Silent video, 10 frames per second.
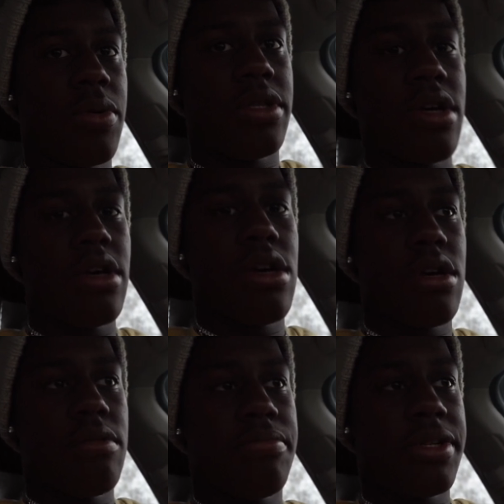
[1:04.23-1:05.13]
bit with
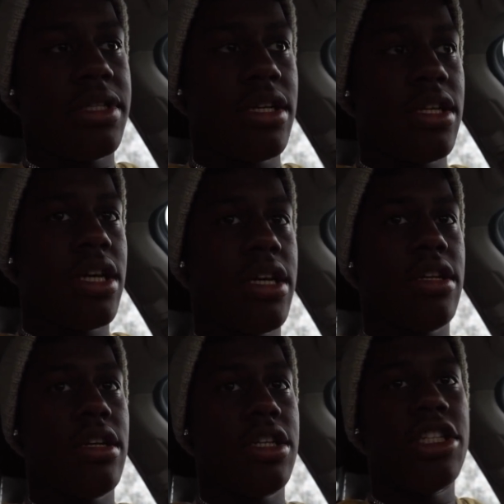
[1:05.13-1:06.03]
Priscilla,
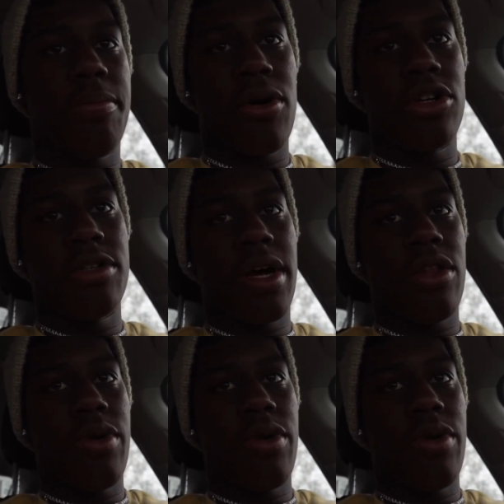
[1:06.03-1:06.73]
and she's a Persian, by